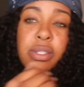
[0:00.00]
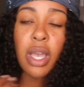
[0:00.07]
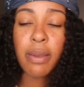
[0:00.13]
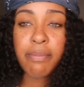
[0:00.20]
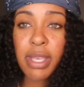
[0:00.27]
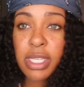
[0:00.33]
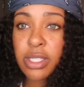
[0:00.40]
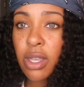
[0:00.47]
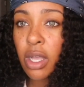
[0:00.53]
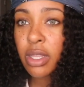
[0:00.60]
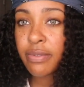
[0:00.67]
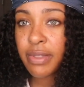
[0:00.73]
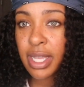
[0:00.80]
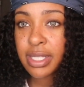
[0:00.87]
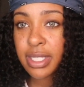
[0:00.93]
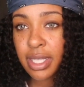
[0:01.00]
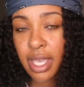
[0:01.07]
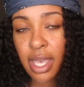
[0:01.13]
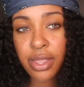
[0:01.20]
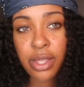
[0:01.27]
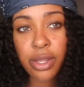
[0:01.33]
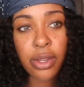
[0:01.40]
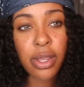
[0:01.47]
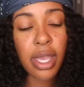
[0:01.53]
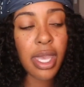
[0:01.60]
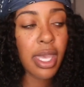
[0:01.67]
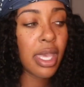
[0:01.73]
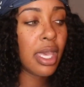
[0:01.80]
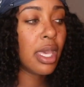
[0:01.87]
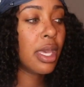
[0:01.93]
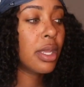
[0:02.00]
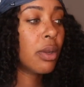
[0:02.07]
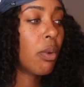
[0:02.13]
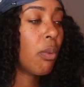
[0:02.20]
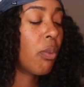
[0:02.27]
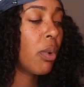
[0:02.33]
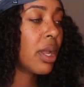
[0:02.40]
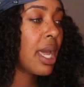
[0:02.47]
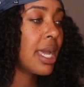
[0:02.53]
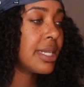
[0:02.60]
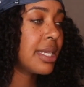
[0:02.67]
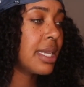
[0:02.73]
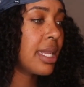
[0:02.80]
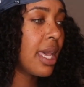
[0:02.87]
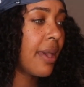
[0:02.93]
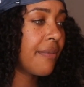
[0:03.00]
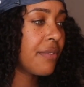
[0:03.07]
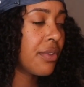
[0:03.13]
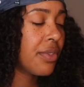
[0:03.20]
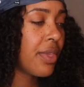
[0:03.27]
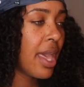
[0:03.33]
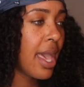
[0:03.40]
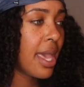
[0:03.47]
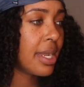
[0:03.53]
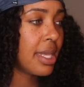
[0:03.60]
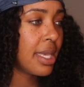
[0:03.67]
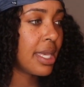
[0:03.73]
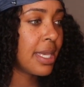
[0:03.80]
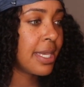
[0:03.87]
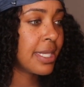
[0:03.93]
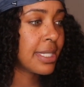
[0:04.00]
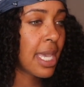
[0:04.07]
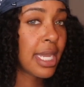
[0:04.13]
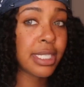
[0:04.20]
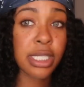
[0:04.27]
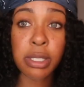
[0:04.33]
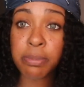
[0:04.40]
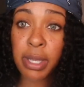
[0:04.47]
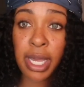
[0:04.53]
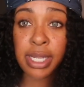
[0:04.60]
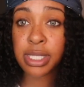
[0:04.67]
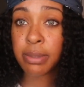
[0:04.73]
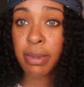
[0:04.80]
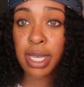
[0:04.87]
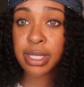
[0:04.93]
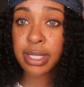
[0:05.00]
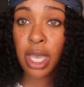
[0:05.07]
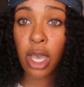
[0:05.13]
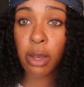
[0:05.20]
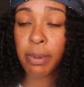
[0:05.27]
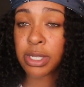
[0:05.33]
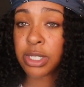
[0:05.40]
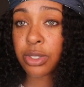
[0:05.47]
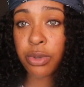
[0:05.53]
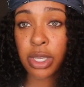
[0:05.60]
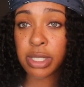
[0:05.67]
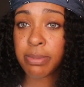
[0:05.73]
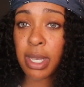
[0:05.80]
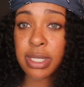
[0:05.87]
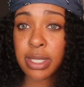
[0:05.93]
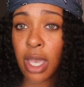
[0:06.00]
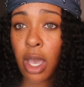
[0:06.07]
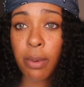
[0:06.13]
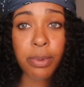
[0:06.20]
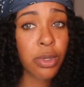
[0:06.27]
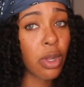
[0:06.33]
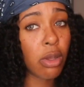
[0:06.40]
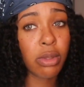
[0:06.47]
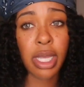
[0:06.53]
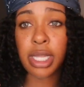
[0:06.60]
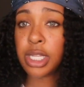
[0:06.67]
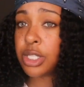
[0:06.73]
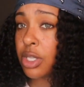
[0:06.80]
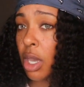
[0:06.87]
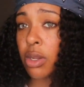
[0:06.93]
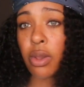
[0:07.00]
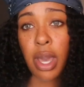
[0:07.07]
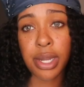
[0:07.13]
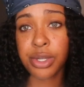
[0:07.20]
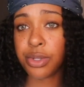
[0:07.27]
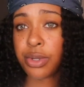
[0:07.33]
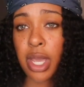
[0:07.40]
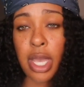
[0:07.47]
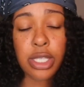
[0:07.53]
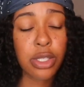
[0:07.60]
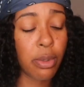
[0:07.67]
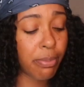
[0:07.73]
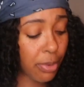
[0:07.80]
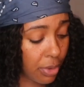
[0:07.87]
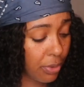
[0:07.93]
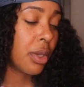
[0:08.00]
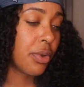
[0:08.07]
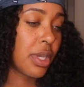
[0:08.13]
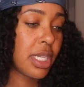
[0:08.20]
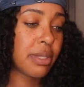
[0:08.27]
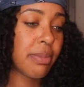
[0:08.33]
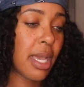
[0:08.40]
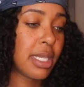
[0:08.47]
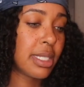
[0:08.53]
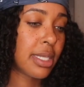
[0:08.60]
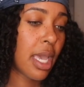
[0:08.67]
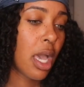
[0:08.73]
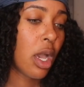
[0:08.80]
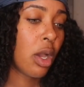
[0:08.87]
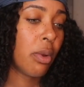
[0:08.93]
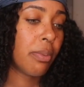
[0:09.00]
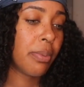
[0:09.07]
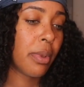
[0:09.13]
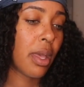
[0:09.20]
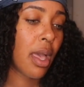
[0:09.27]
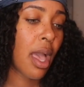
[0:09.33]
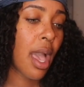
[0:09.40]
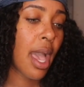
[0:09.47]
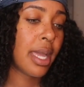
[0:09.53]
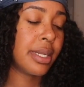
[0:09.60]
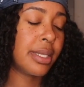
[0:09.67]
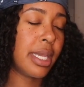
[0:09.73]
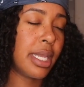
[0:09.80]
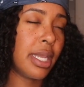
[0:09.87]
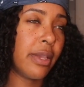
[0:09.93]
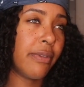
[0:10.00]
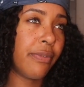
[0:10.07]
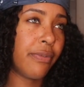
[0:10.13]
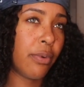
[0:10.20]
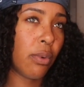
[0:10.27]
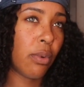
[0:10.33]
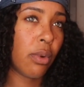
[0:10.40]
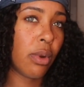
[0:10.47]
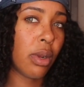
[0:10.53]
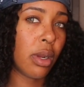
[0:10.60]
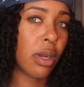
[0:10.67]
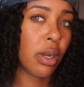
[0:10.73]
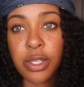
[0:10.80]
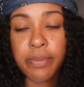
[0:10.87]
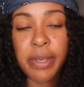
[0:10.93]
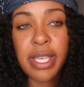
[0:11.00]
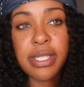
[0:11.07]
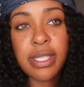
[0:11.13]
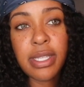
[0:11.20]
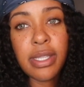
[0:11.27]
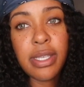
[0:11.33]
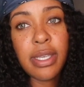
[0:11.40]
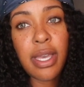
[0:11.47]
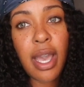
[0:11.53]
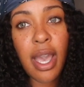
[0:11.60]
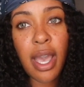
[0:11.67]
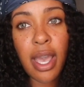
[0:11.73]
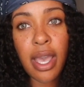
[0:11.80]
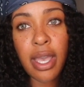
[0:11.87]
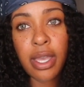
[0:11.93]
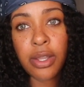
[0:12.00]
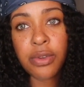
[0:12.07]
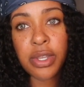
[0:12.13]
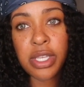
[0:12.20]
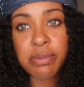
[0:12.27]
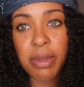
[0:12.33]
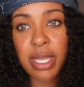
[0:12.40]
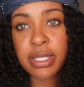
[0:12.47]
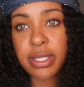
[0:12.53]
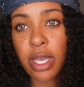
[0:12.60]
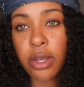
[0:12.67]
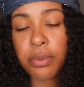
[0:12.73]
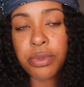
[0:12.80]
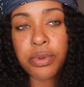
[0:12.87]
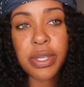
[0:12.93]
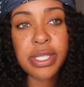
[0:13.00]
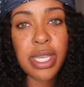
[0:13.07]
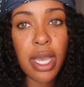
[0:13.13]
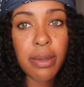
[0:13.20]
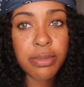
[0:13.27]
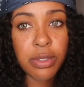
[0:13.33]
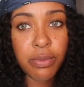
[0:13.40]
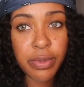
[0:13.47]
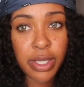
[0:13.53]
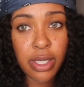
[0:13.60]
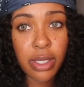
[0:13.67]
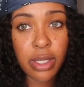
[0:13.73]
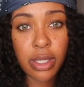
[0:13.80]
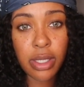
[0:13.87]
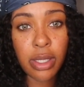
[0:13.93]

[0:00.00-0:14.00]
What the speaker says: So I mixed all of that together, and what I did after that is I just applied it to my scalp. I greased my scalp, you know, ladies, y'all know how to do that. So boom, greased my scalp. I did it for, so basically I grease my scalp 3 times a week,